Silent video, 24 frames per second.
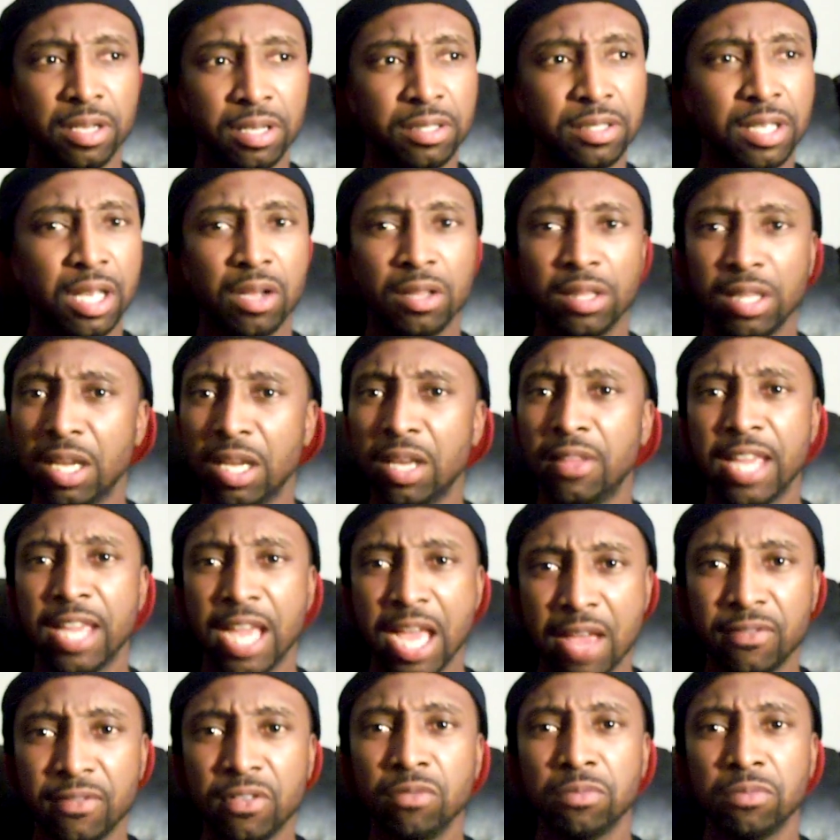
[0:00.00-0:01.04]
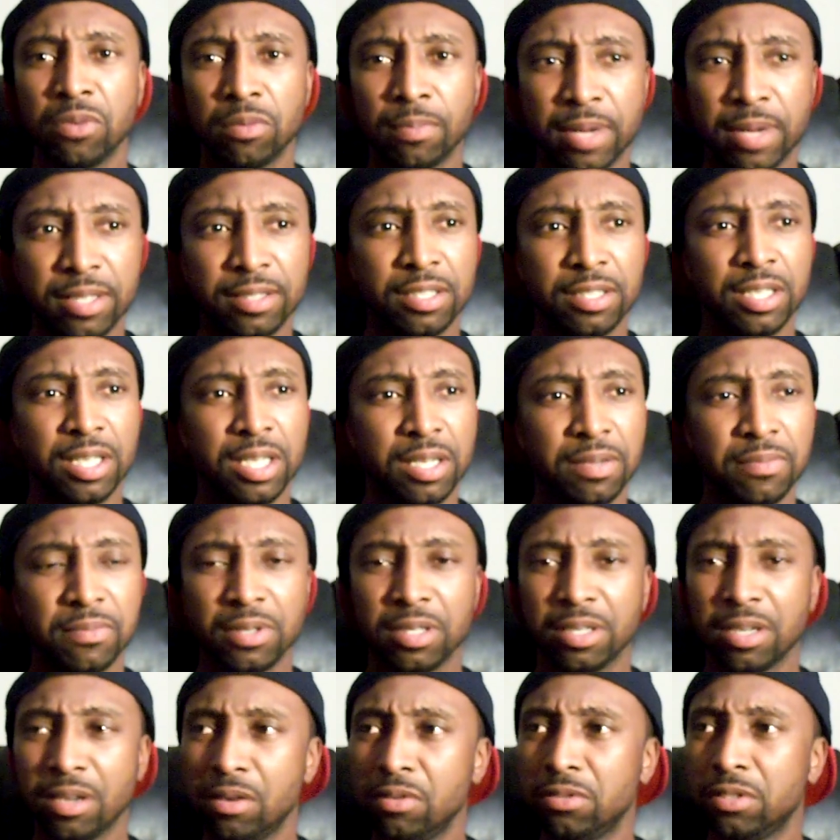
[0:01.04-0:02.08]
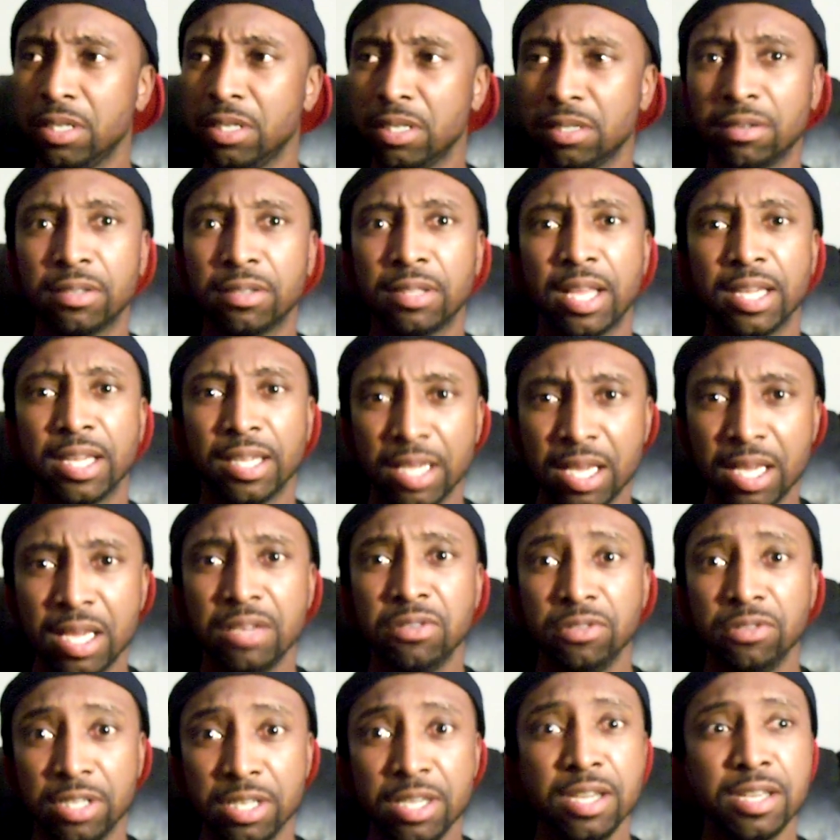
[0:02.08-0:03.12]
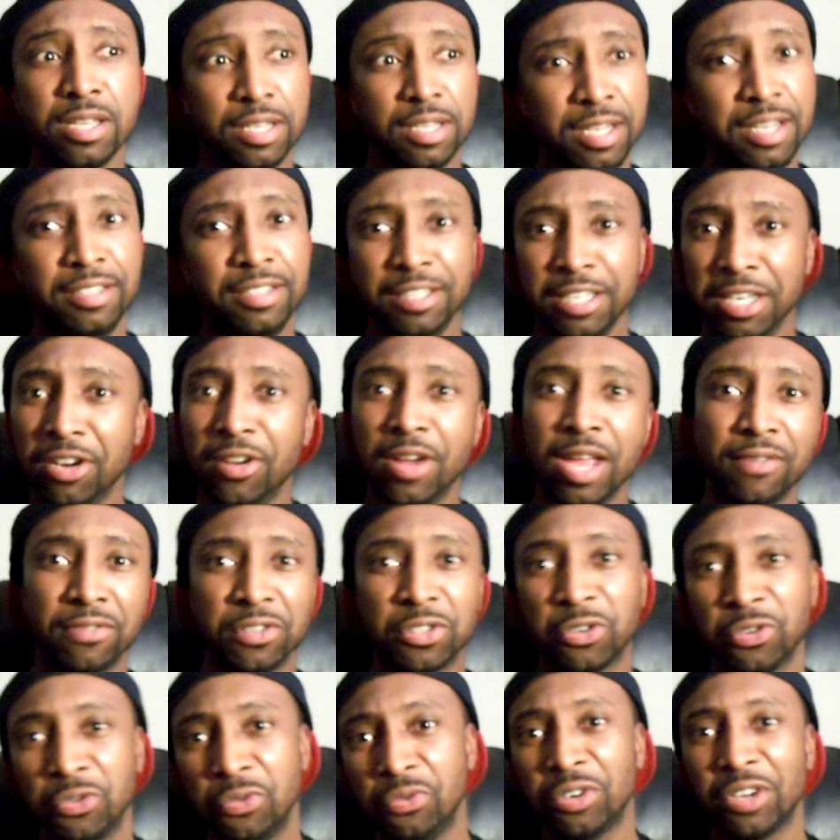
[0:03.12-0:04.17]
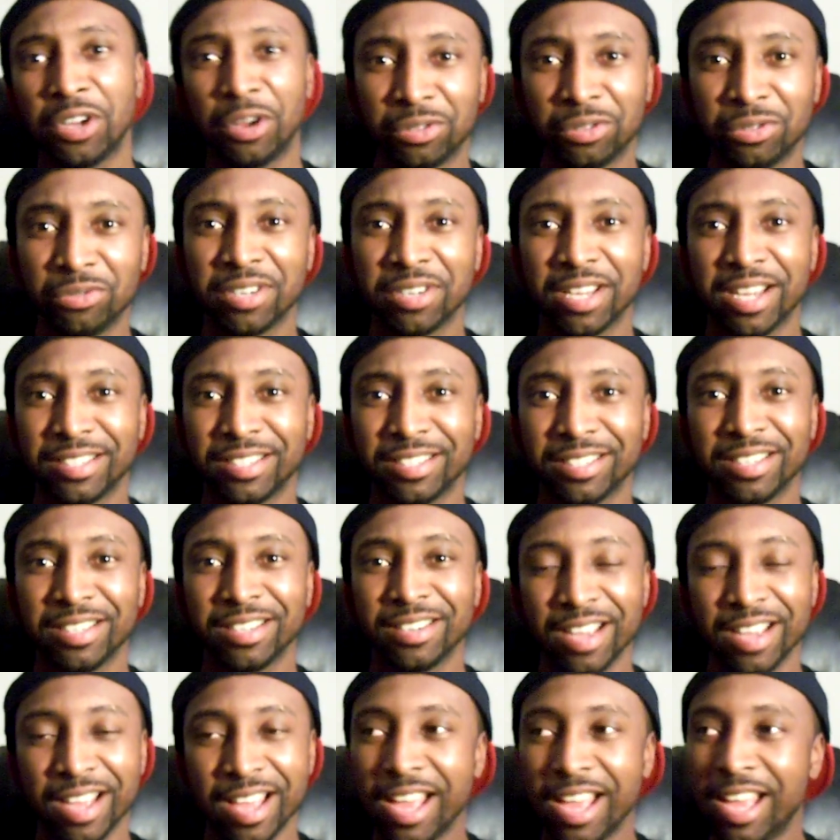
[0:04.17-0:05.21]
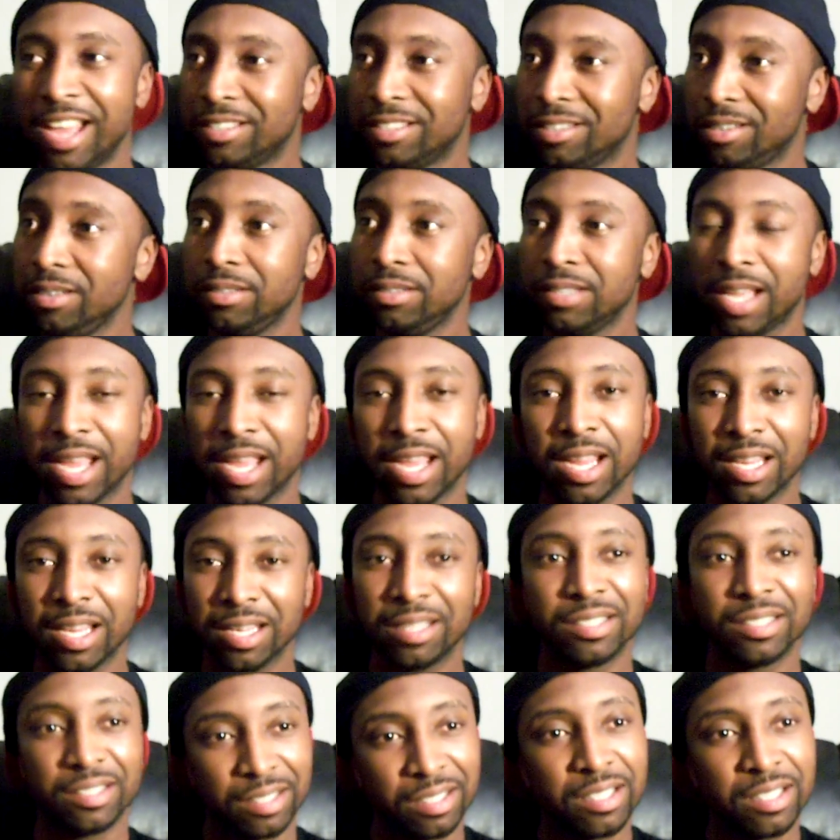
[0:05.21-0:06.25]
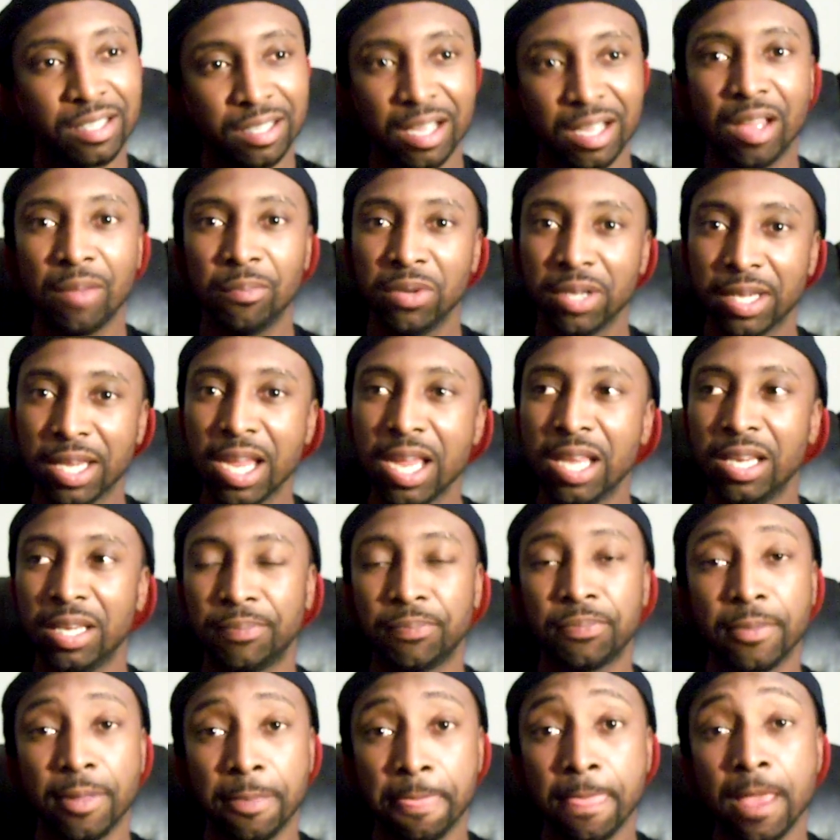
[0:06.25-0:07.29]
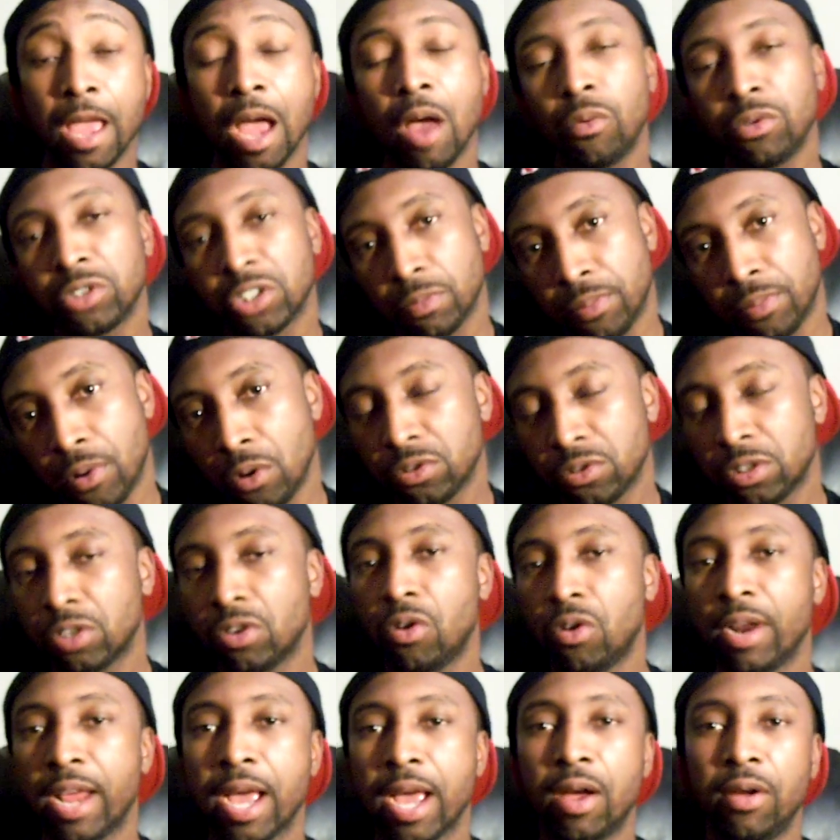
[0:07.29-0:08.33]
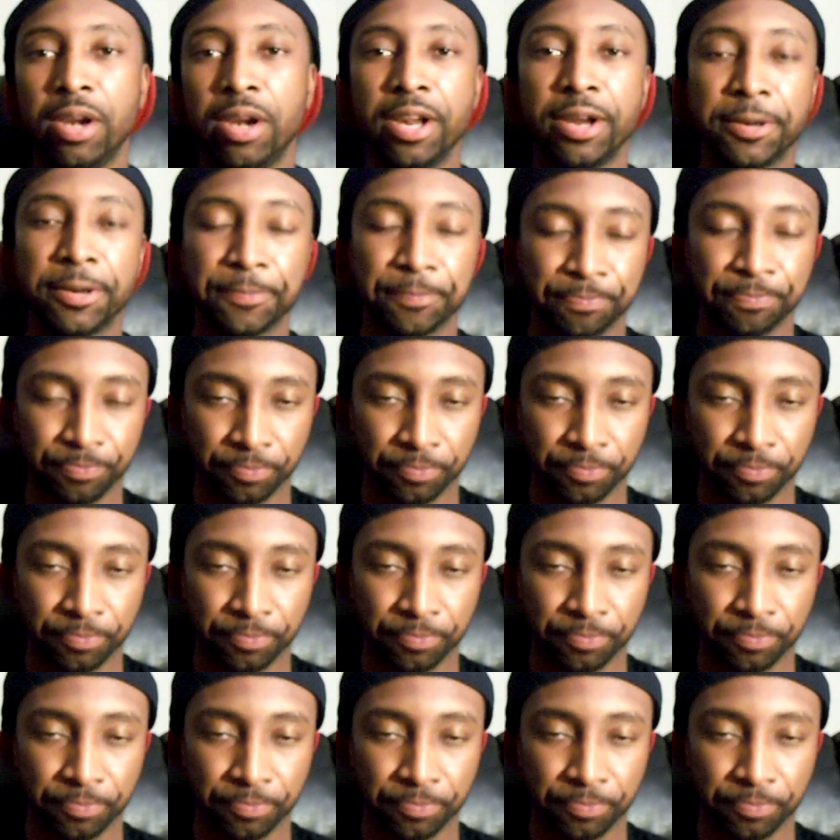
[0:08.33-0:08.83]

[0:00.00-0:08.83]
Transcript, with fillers: He's like, I'd love to have him on my team. And Coach Tisdale was like, yeah, you could. He don't have a school to go to next year. So he was like, I'm gonna get him. I was supposed to go down there.